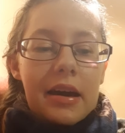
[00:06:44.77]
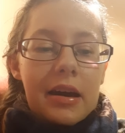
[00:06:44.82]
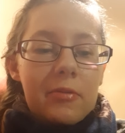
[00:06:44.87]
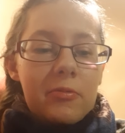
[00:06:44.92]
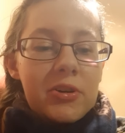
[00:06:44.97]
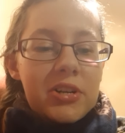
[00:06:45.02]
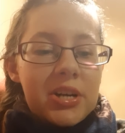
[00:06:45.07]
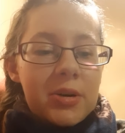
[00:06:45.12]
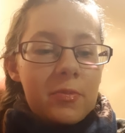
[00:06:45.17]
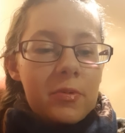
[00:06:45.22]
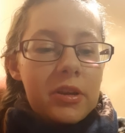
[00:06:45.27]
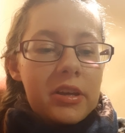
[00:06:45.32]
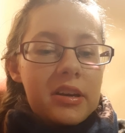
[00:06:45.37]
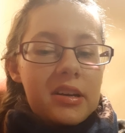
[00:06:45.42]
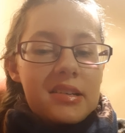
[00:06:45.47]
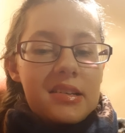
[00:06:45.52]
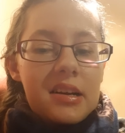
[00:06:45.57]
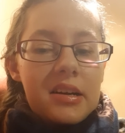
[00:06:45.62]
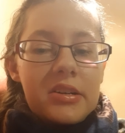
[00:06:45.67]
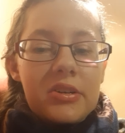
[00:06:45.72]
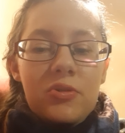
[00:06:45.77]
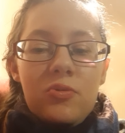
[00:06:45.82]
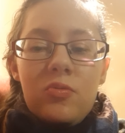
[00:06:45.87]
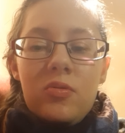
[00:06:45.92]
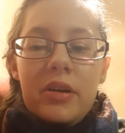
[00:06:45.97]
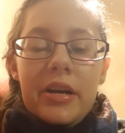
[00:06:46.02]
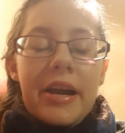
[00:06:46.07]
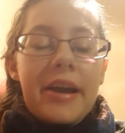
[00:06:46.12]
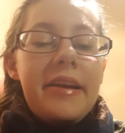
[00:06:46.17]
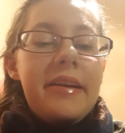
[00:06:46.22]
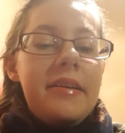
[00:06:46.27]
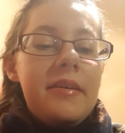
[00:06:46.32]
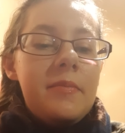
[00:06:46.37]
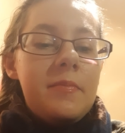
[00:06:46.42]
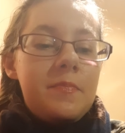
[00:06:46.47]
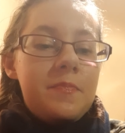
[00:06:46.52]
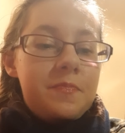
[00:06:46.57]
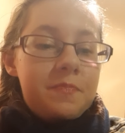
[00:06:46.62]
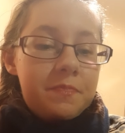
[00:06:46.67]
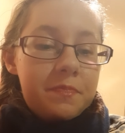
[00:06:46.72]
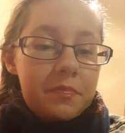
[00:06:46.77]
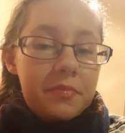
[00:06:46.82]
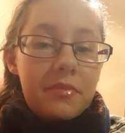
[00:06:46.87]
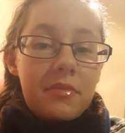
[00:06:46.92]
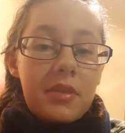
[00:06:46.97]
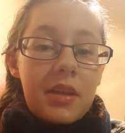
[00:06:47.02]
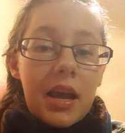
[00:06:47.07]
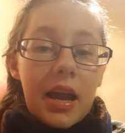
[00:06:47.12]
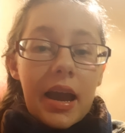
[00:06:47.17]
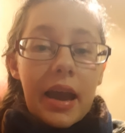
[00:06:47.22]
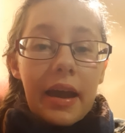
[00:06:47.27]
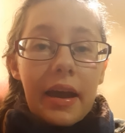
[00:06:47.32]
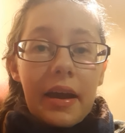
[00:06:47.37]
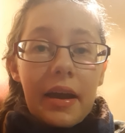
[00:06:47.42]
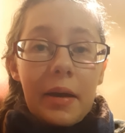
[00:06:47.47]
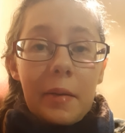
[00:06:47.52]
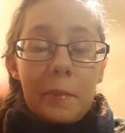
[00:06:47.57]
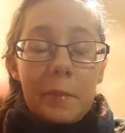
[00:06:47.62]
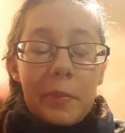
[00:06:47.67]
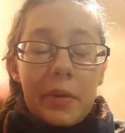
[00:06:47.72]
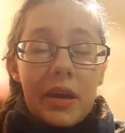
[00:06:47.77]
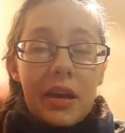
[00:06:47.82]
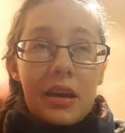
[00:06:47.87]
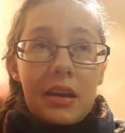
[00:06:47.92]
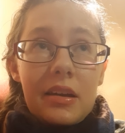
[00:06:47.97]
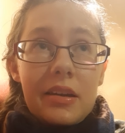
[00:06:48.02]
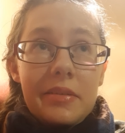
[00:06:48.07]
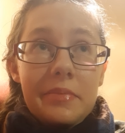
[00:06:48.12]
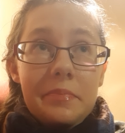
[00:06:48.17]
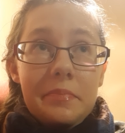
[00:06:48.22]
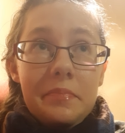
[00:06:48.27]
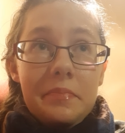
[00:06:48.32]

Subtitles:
which I'm really excited to read. It